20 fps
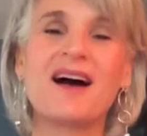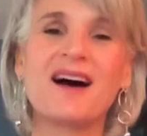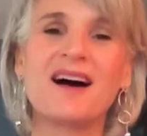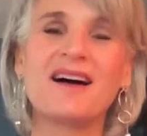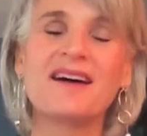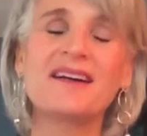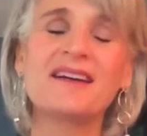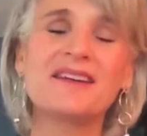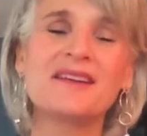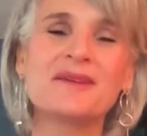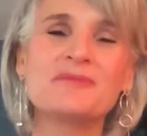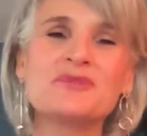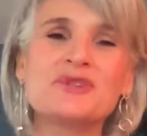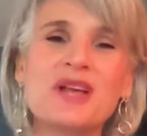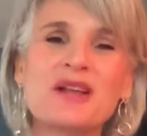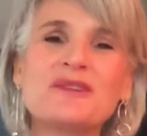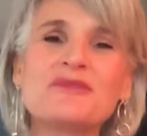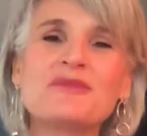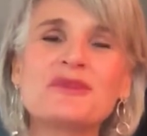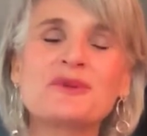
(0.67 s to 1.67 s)
Hi, I'm
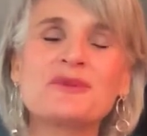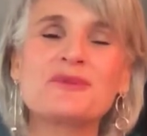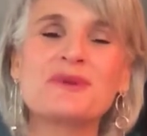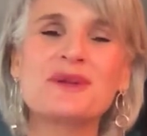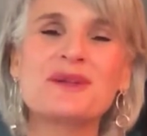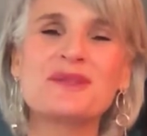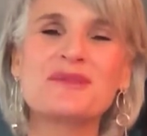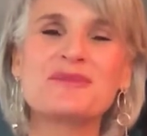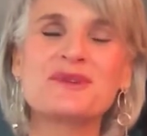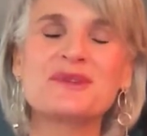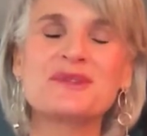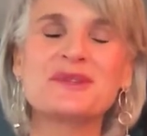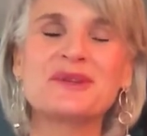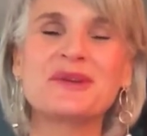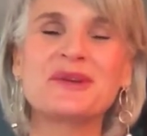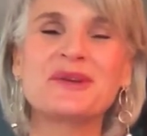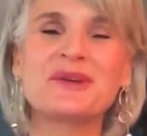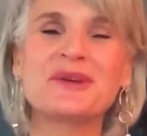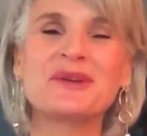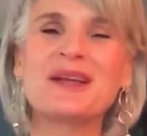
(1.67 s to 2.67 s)
Jennifer with
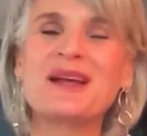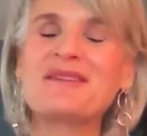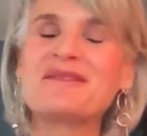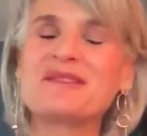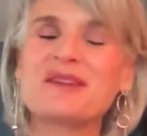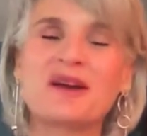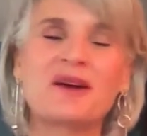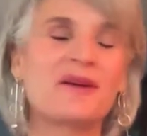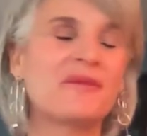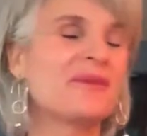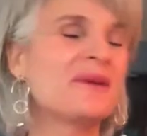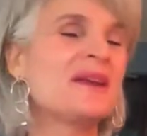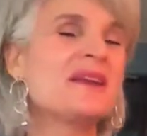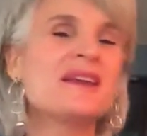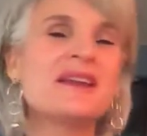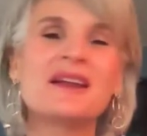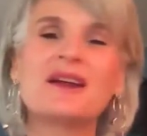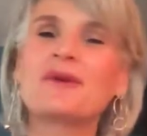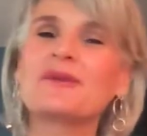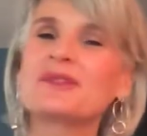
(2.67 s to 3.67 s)
Resilient Life
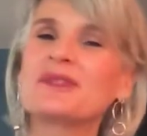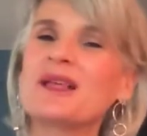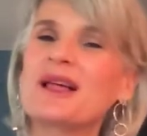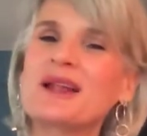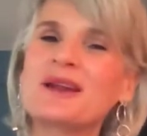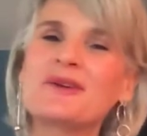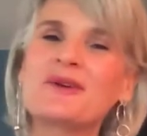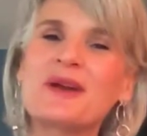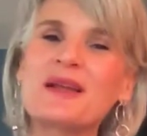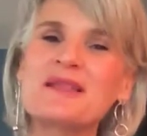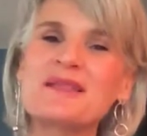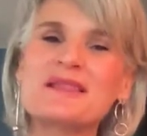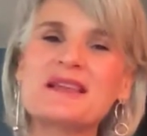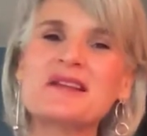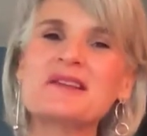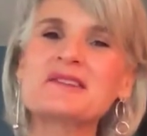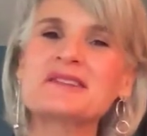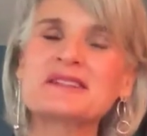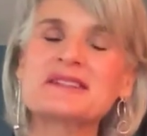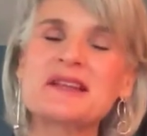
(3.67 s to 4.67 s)
Therapy, here with a lot of great
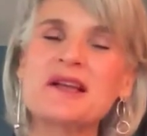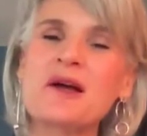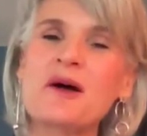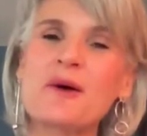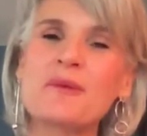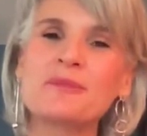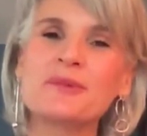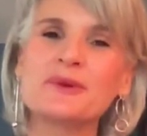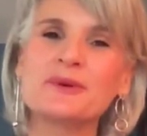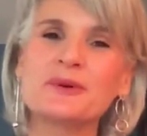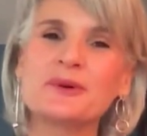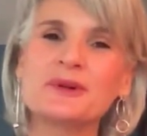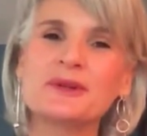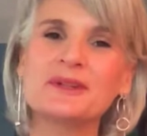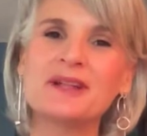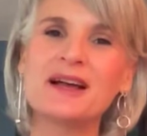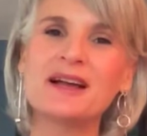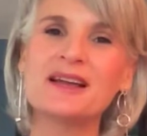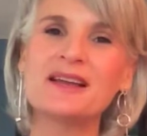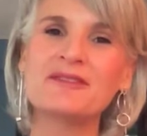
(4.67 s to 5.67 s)
things to help your
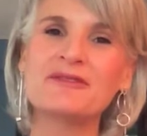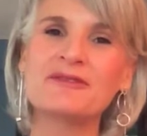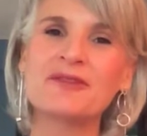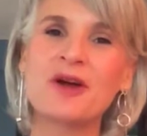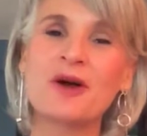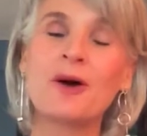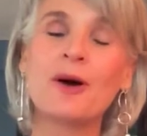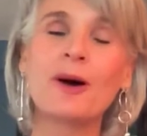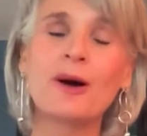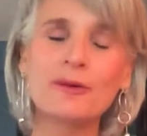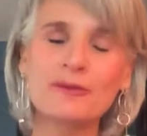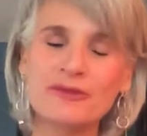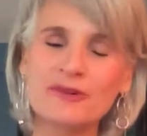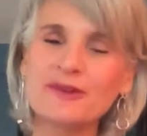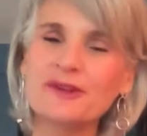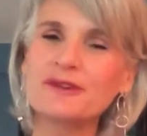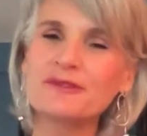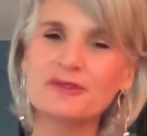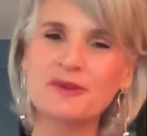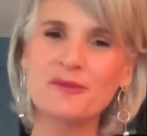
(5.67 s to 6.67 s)
life
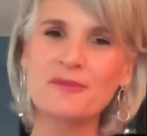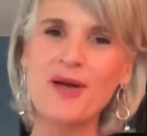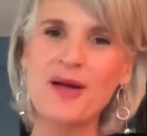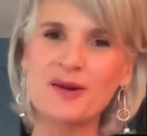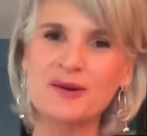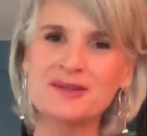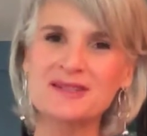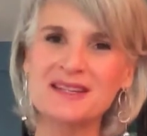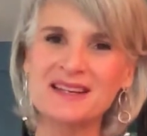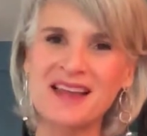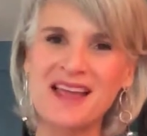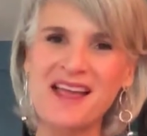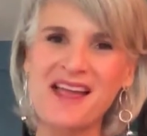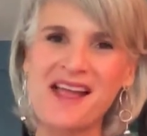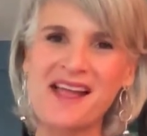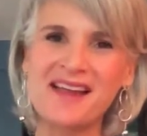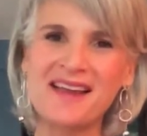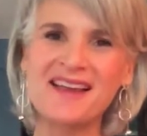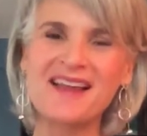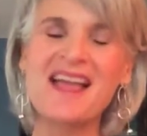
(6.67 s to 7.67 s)
hopefully feel better
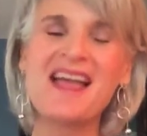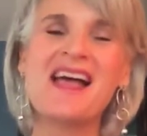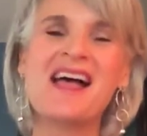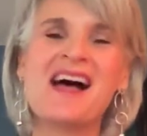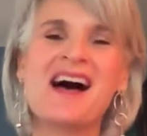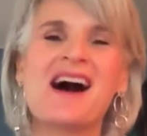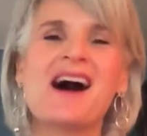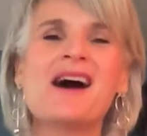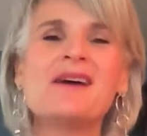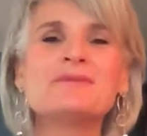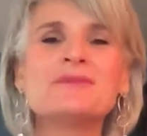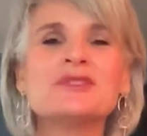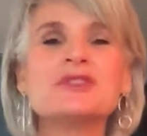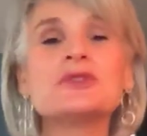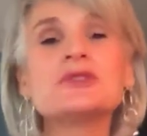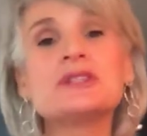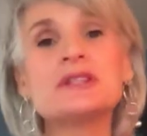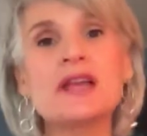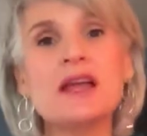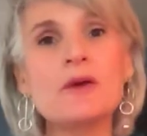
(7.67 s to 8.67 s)
today. Um, so
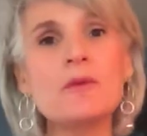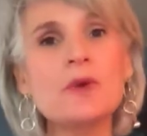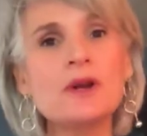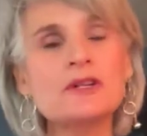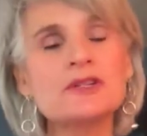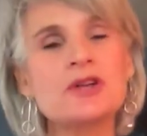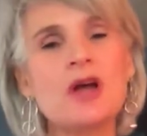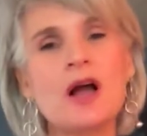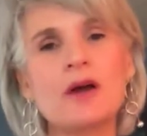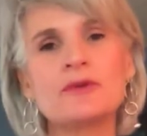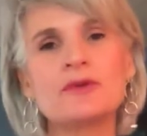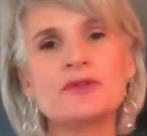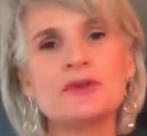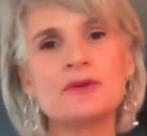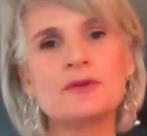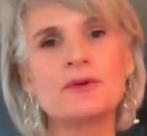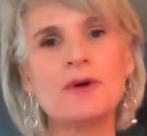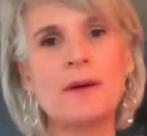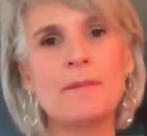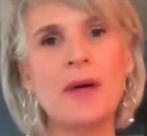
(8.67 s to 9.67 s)
today I want to talk with
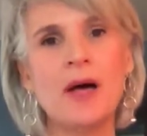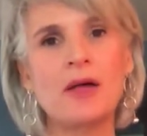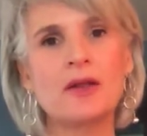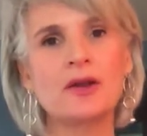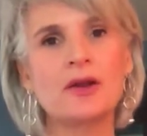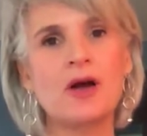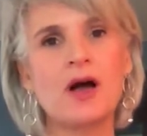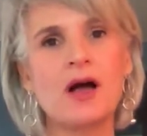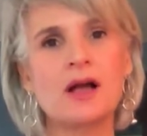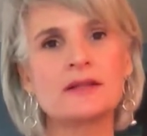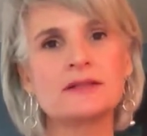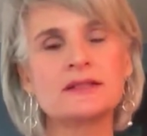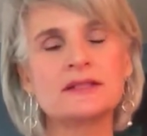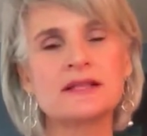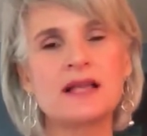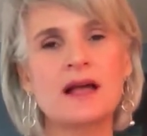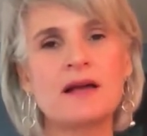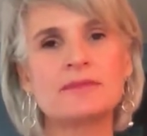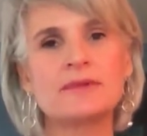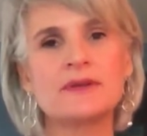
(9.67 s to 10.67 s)
you about a
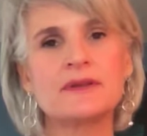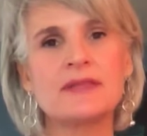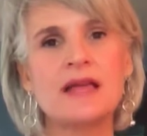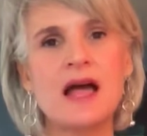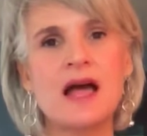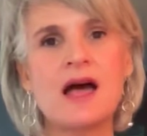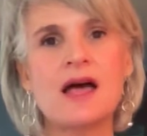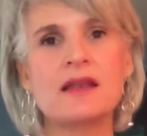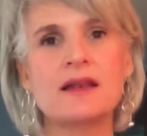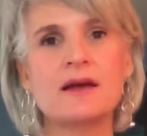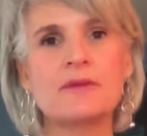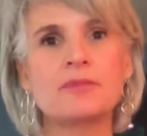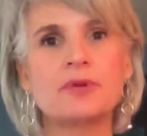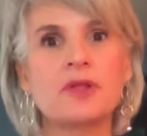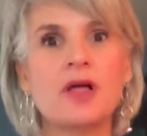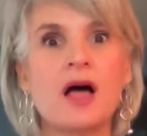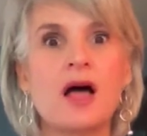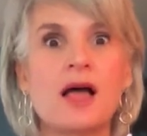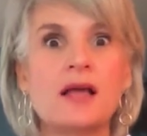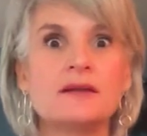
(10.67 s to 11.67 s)
concept that
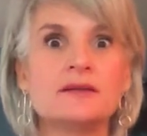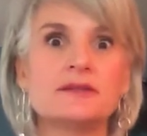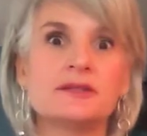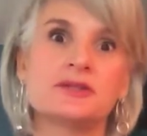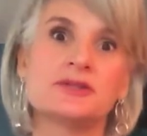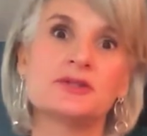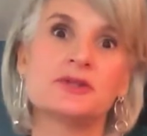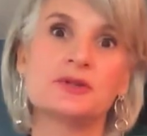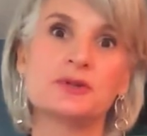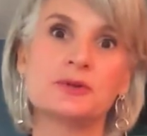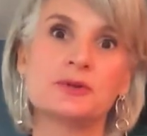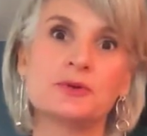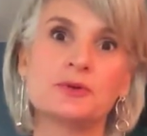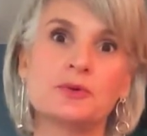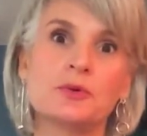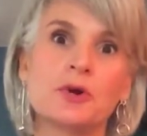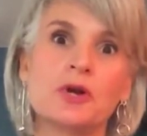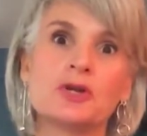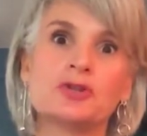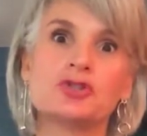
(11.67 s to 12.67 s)
applies
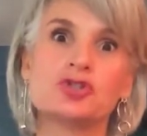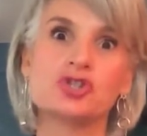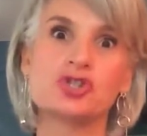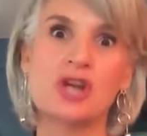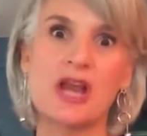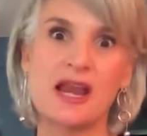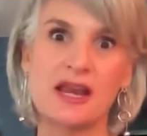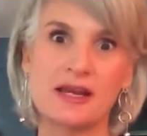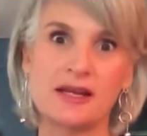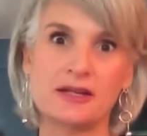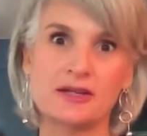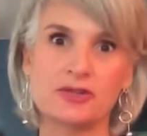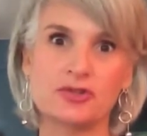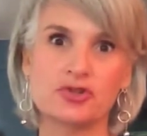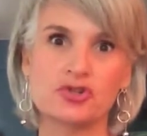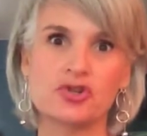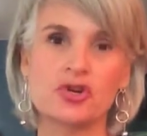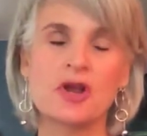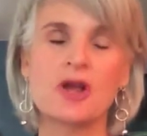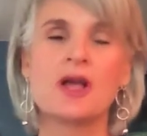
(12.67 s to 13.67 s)
to
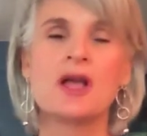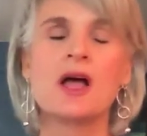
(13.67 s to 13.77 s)
change.